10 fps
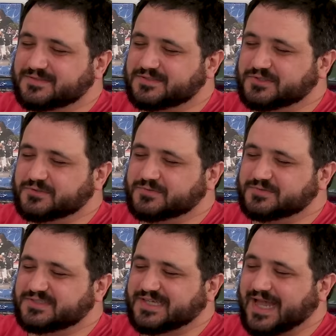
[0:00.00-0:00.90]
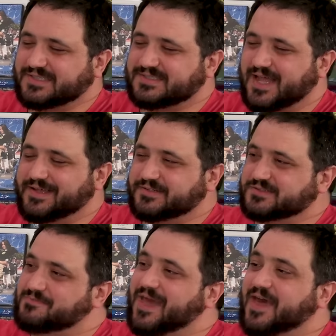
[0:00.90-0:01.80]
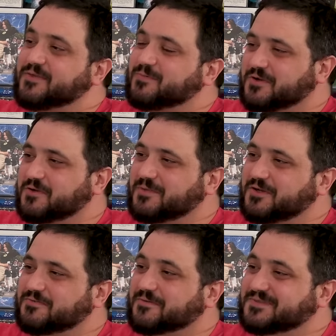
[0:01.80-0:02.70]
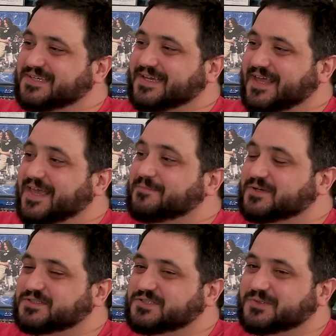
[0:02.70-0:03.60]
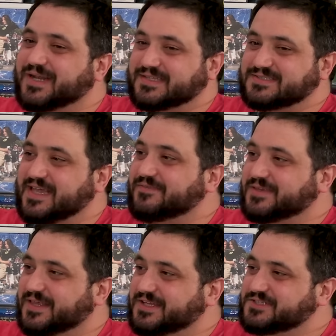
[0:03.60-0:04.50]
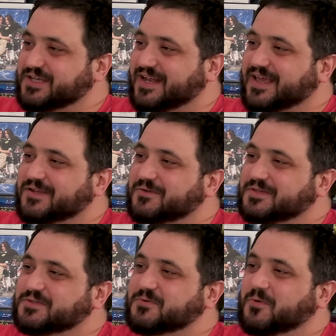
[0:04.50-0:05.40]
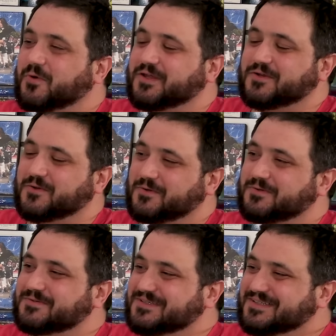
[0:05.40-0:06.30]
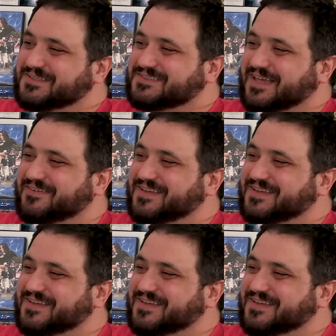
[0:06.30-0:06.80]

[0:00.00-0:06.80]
do Scott Steiner's math promo from TNA, but do it as David Lynch, and I can only do Gordon Cole. That's